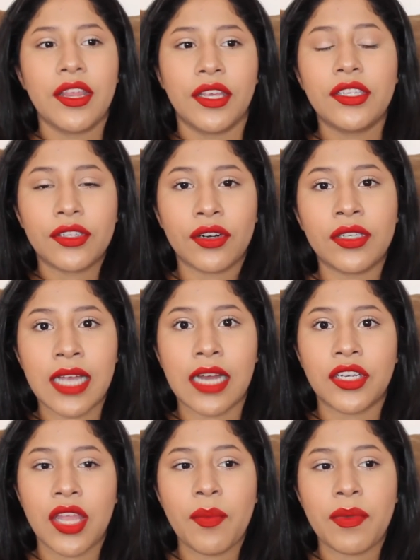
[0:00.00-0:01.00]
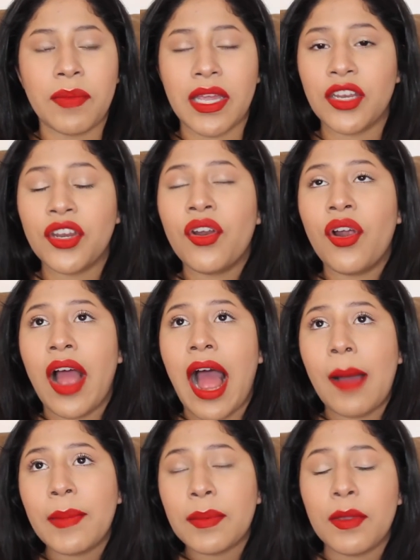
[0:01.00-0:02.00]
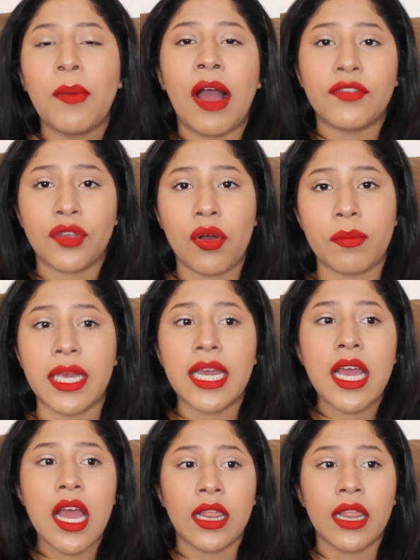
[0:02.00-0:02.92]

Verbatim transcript: this girl's actually helping me and you know how many people have told me